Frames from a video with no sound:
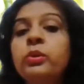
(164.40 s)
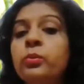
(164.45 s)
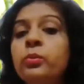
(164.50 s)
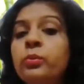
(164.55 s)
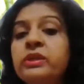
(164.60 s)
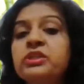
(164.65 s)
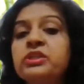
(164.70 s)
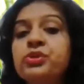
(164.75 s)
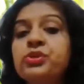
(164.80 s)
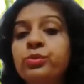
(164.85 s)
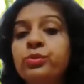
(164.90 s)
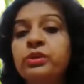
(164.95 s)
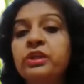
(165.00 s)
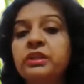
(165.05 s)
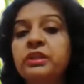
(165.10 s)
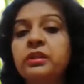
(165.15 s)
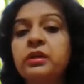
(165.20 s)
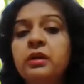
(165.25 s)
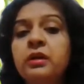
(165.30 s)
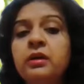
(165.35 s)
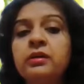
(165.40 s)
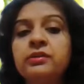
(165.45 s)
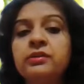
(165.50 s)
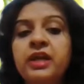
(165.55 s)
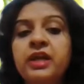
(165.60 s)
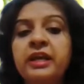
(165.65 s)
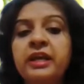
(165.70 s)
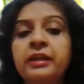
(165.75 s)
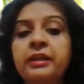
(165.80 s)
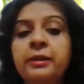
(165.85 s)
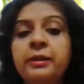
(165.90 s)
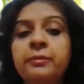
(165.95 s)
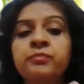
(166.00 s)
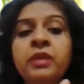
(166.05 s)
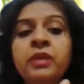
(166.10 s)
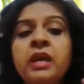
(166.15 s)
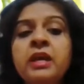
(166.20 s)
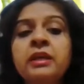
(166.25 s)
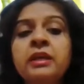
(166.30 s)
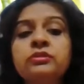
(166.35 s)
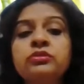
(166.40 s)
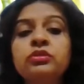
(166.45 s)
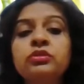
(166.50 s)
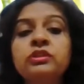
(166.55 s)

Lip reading: when shown in the diagram. So